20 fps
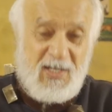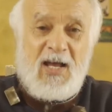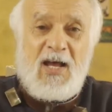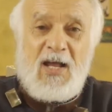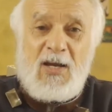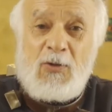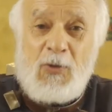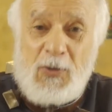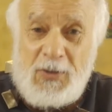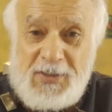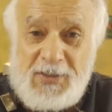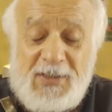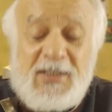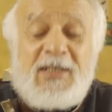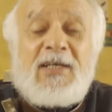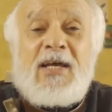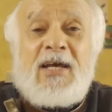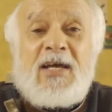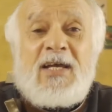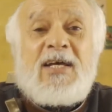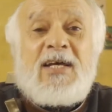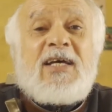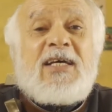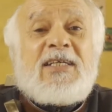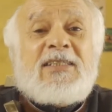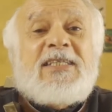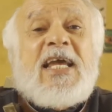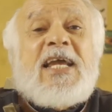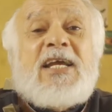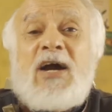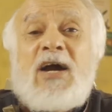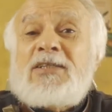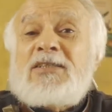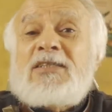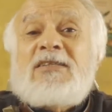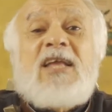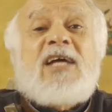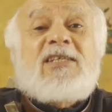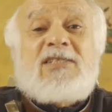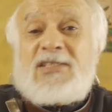Look, they got
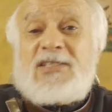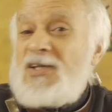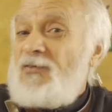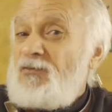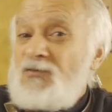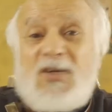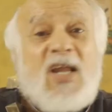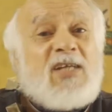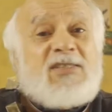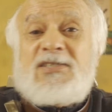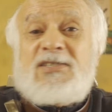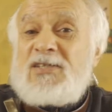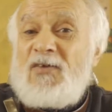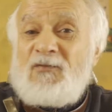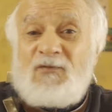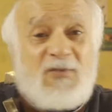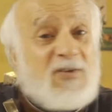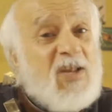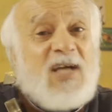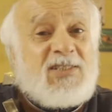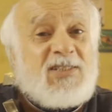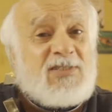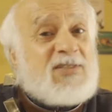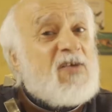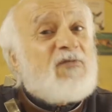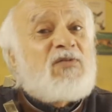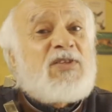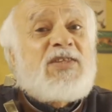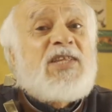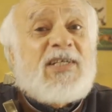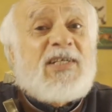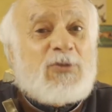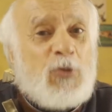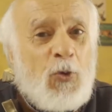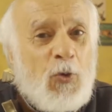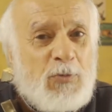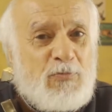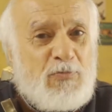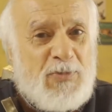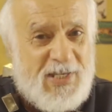lots of dirt
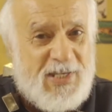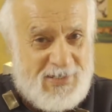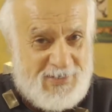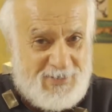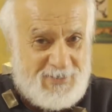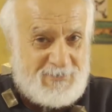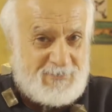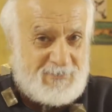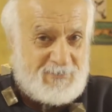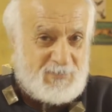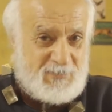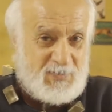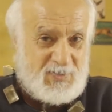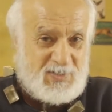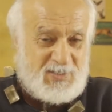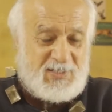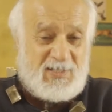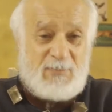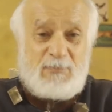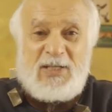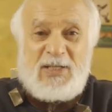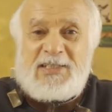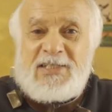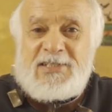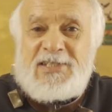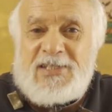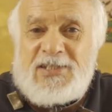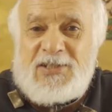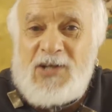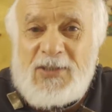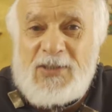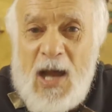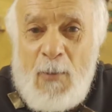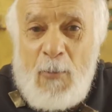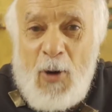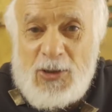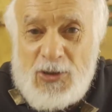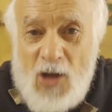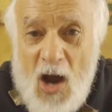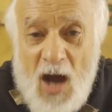on me, but this is not
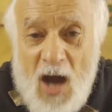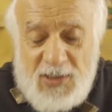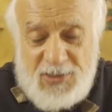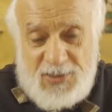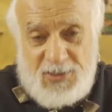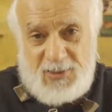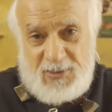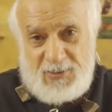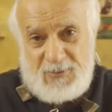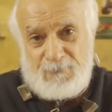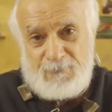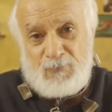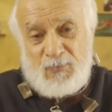about us.